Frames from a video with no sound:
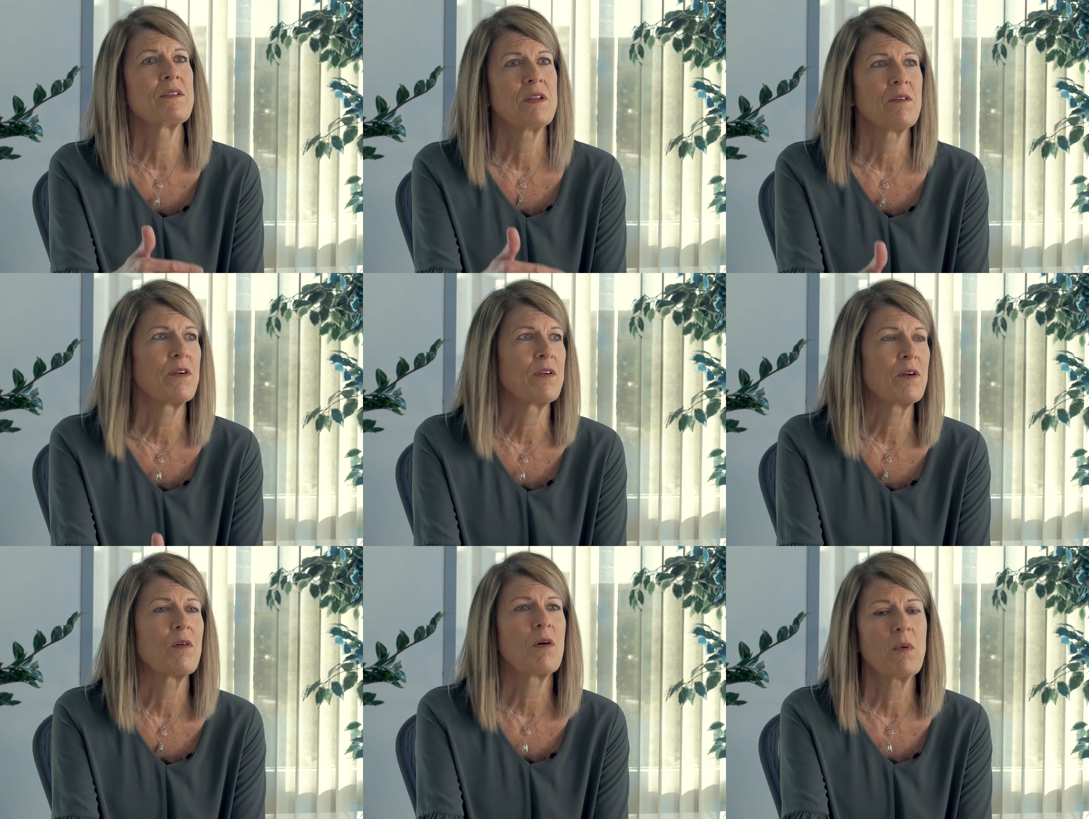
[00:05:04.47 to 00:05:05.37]
delivered,
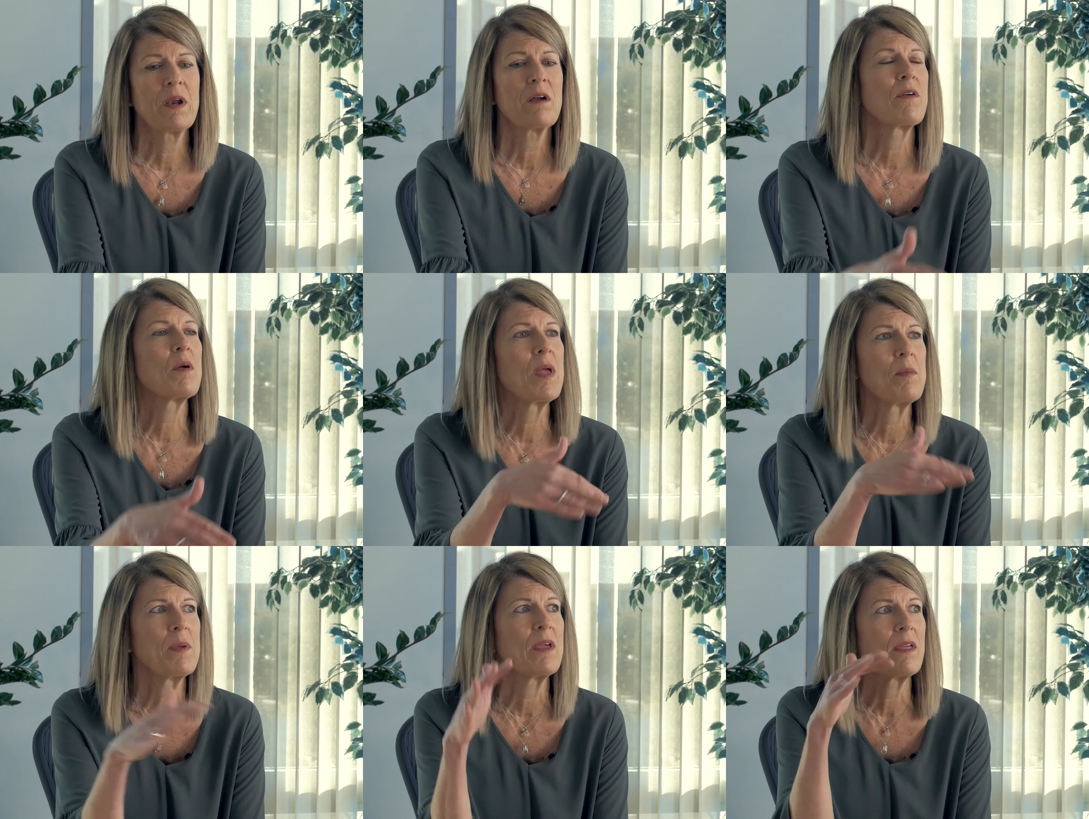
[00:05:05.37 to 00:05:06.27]
or, or whatever it
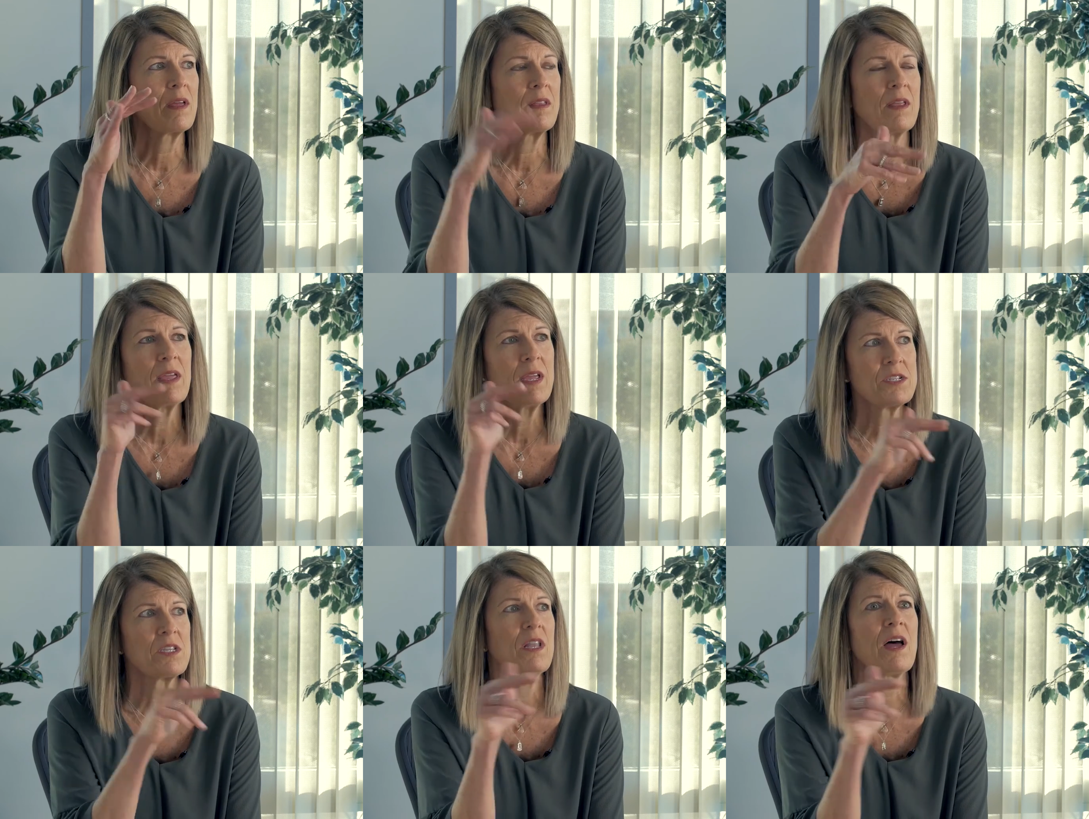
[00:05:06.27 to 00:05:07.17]
may be. That
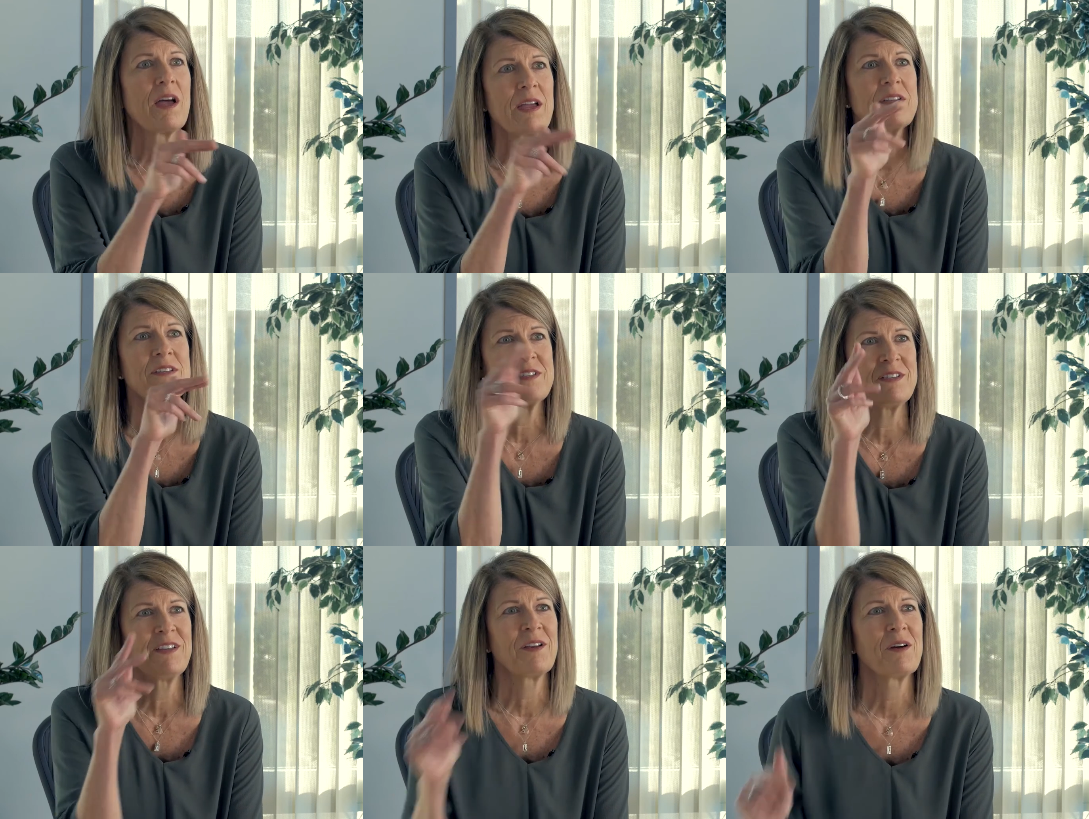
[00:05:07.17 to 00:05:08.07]
each line,
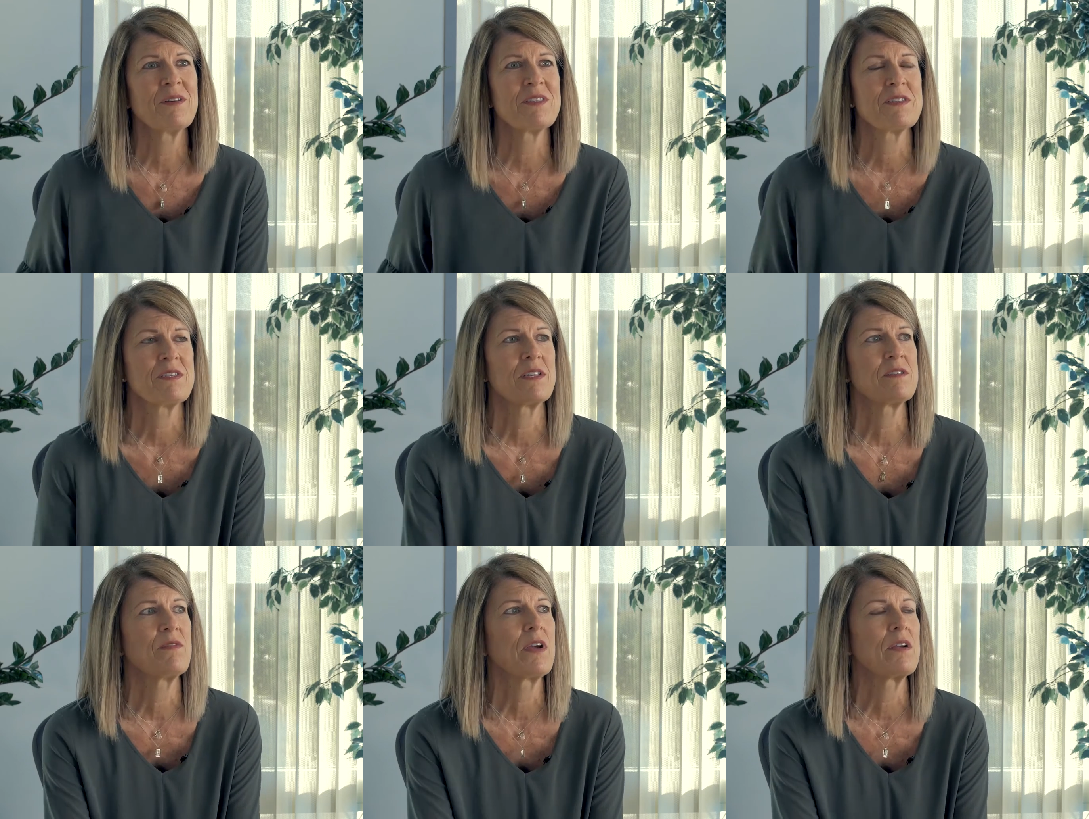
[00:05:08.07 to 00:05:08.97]
you know, it's,
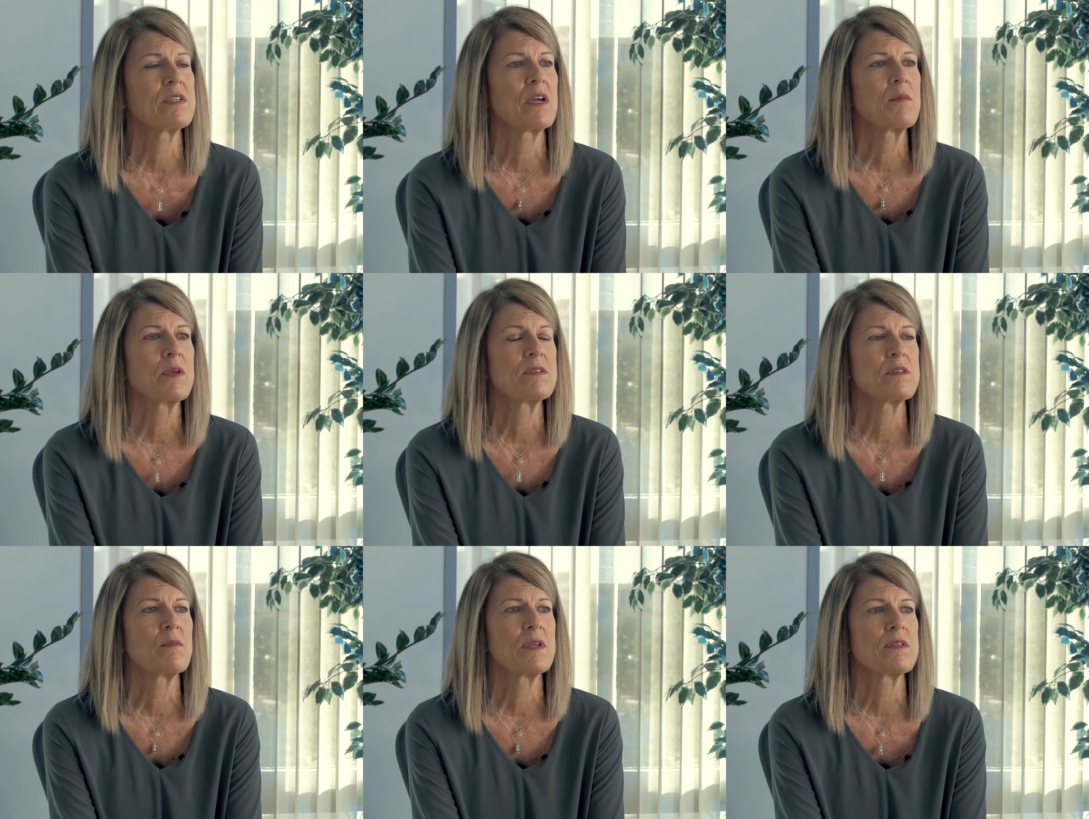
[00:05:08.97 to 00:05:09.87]
it's very time
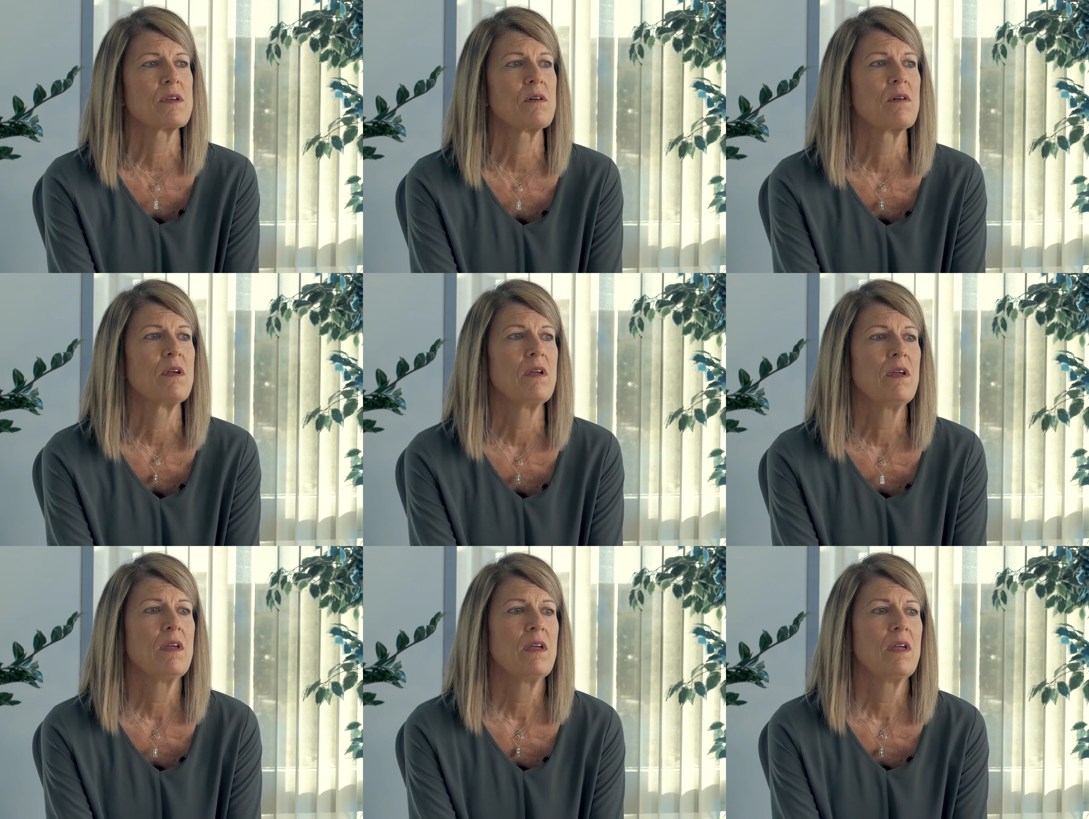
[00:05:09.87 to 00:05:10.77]
consuming. So
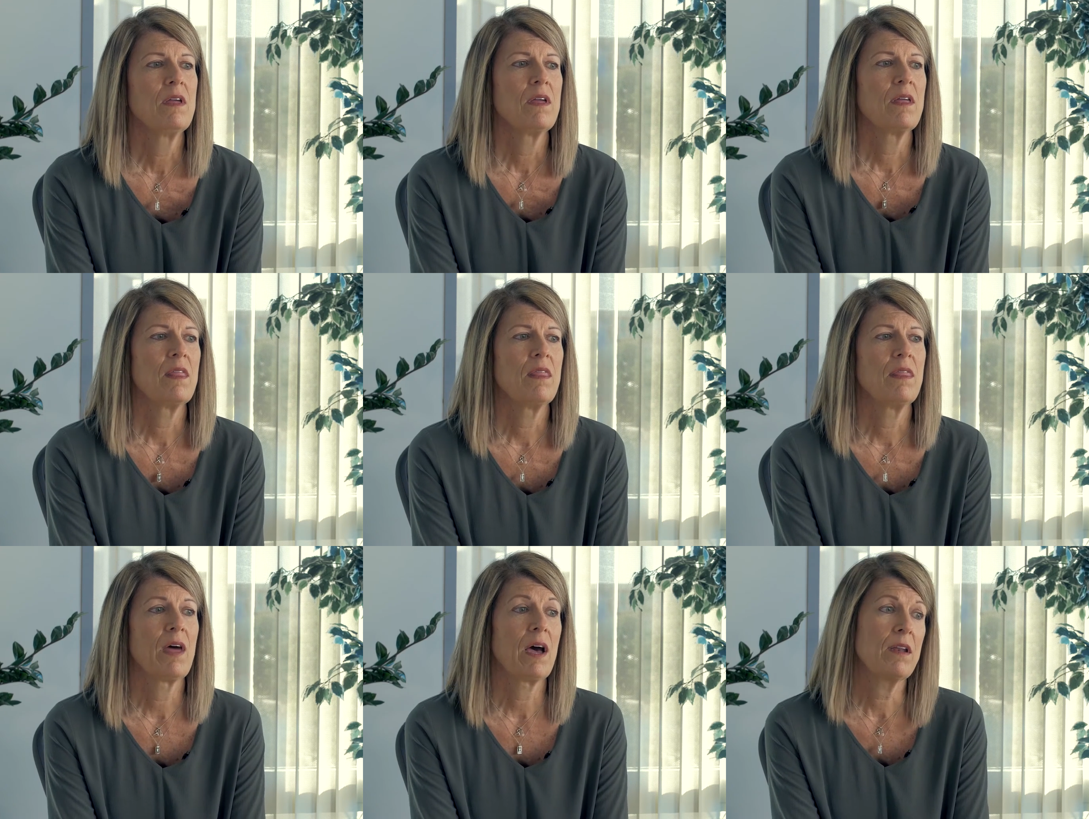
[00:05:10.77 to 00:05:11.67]

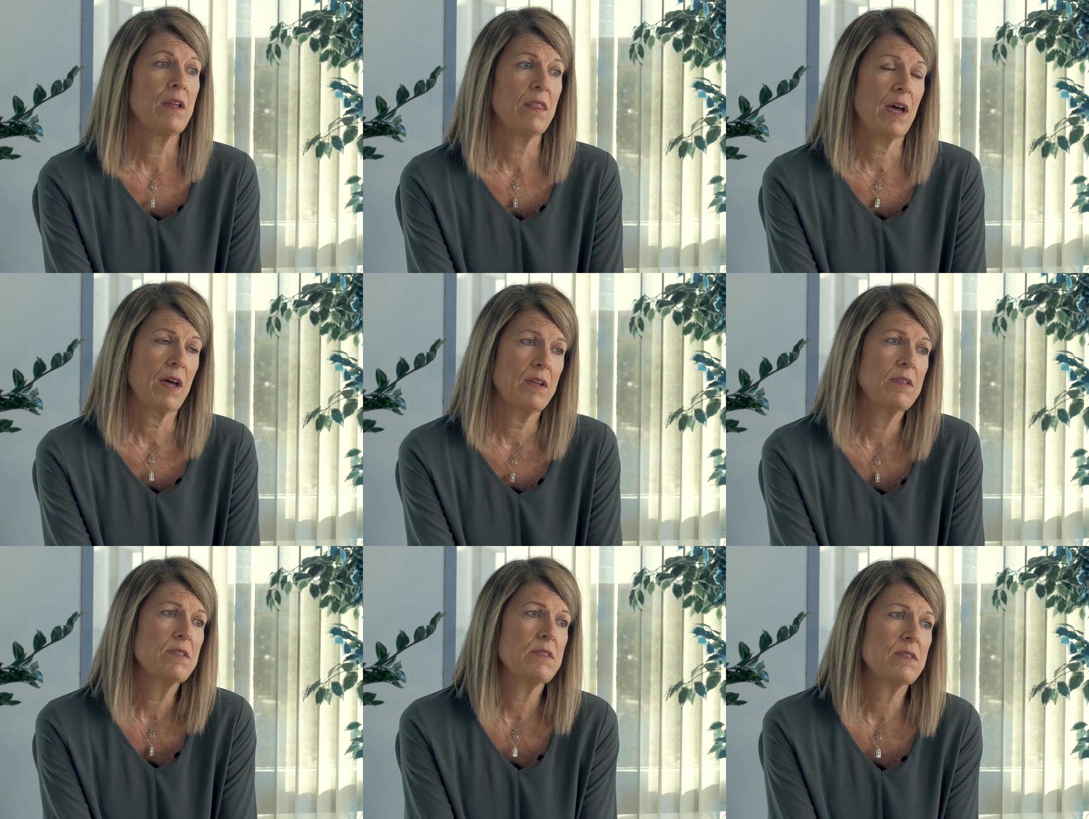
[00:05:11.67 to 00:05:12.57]
that, that
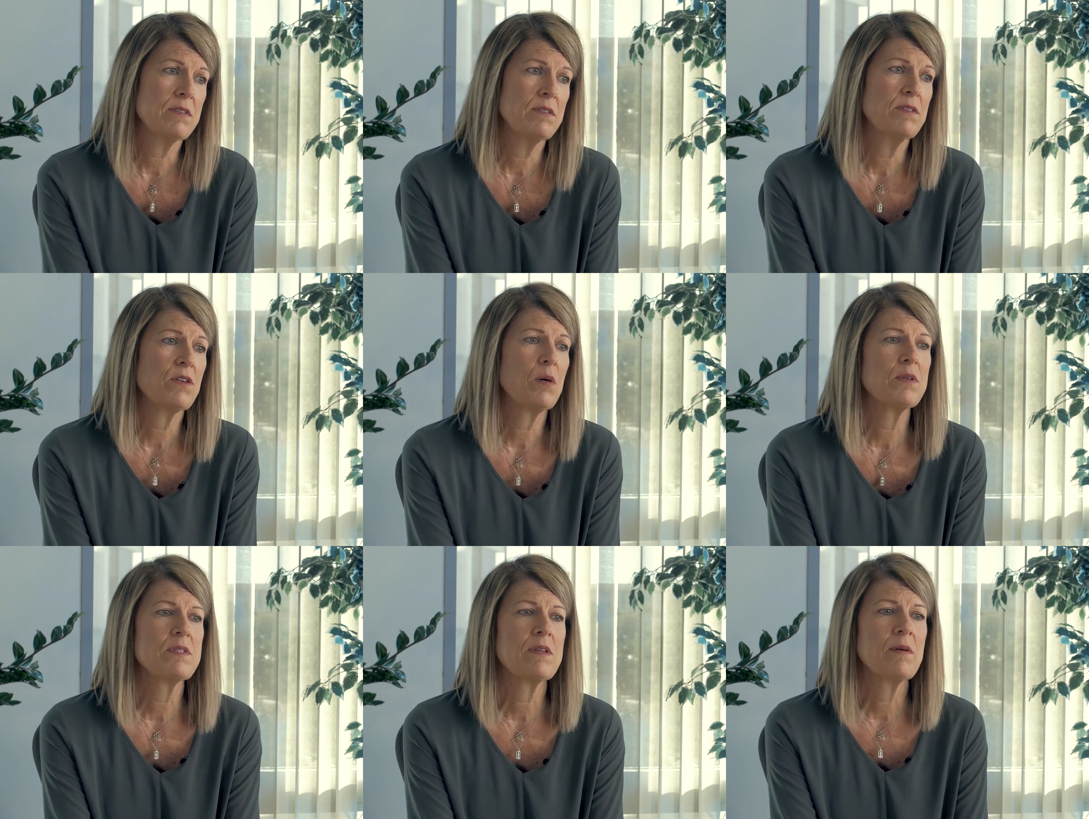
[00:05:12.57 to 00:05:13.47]
is
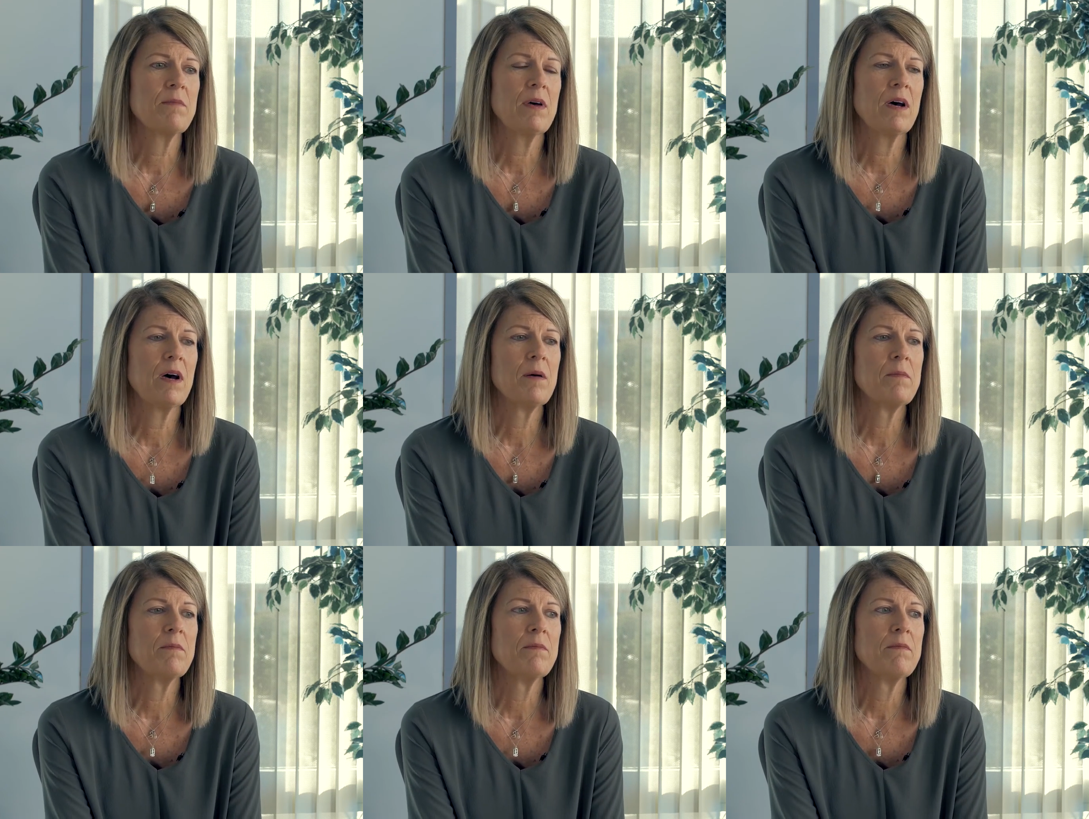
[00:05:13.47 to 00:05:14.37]
troublesome, um,